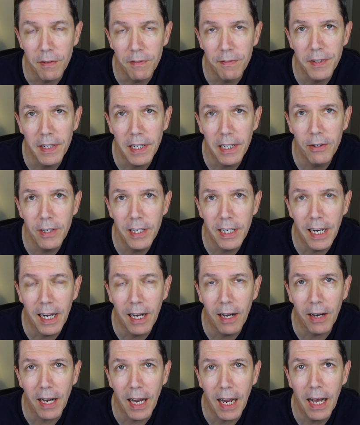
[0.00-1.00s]
figuring
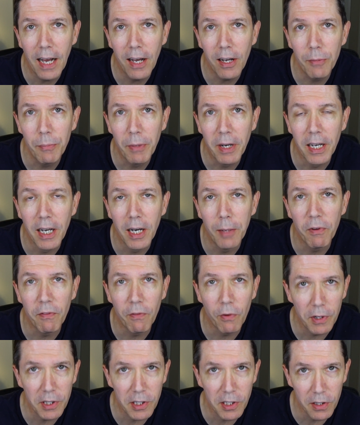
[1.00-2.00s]
out how to become a
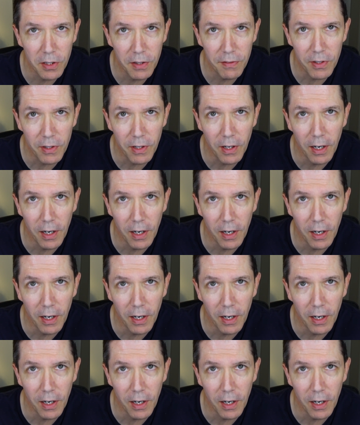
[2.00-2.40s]
VoiceOver